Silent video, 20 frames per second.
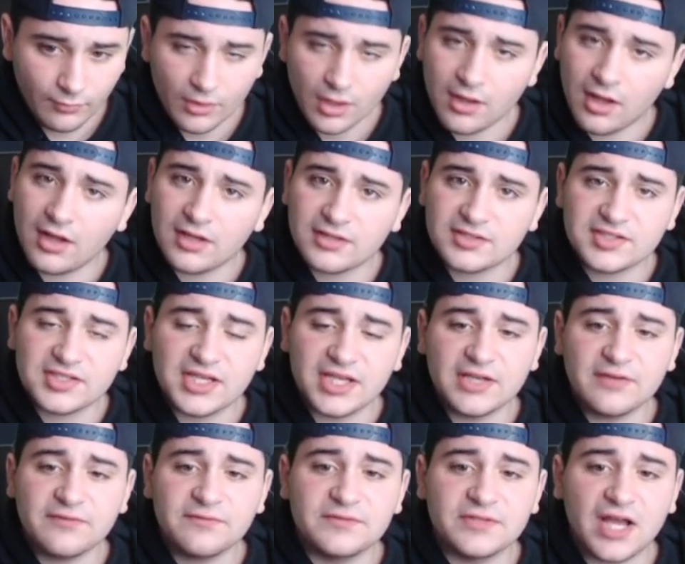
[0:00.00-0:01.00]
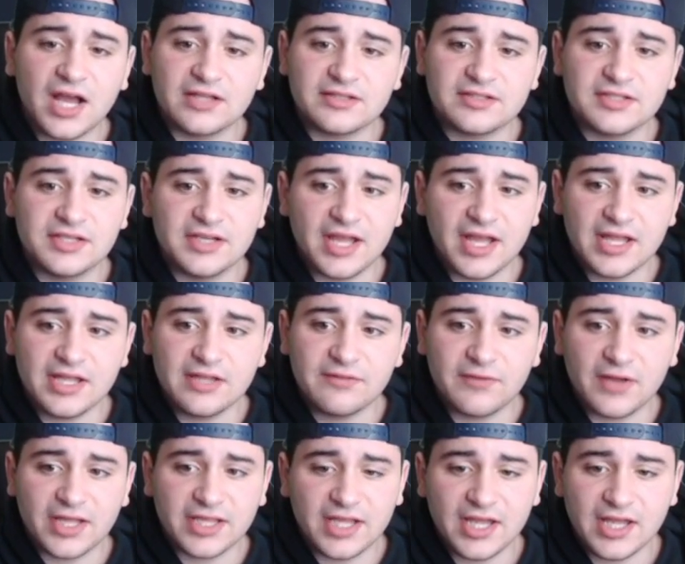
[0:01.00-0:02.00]
honestly, if not today, if
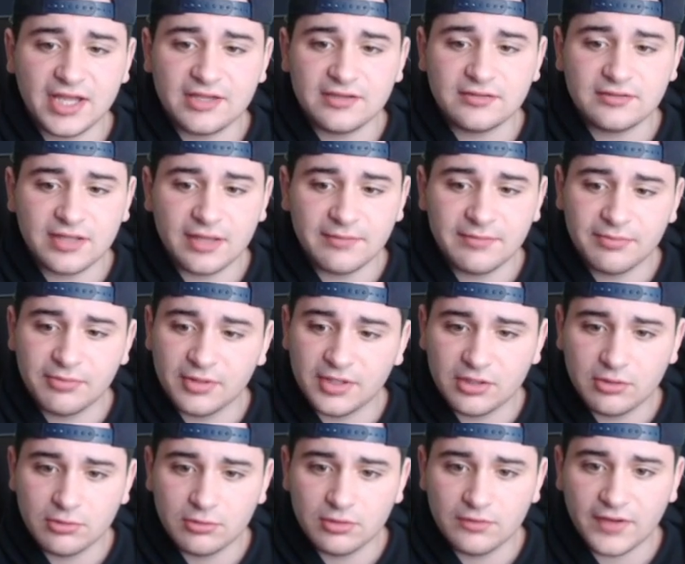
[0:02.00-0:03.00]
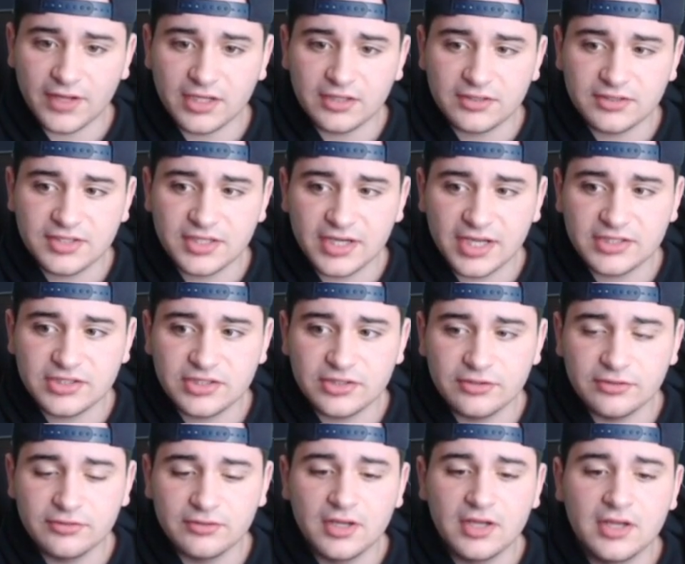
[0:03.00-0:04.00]
I can, that'd be pretty cool if I could today
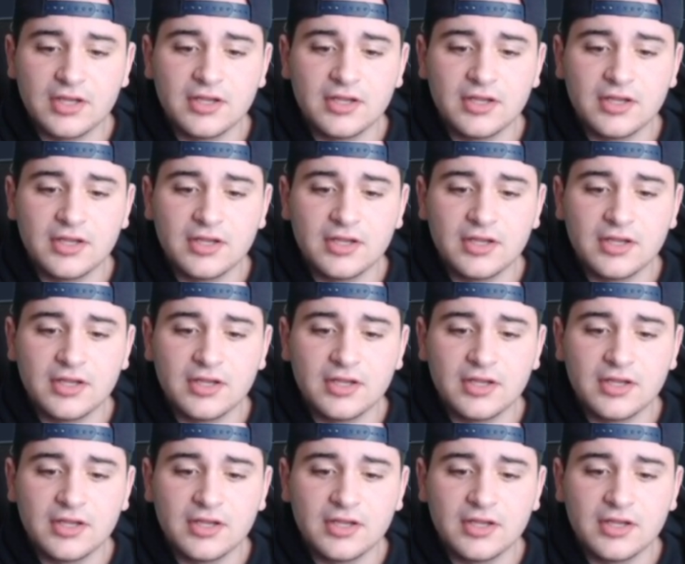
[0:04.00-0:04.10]
too.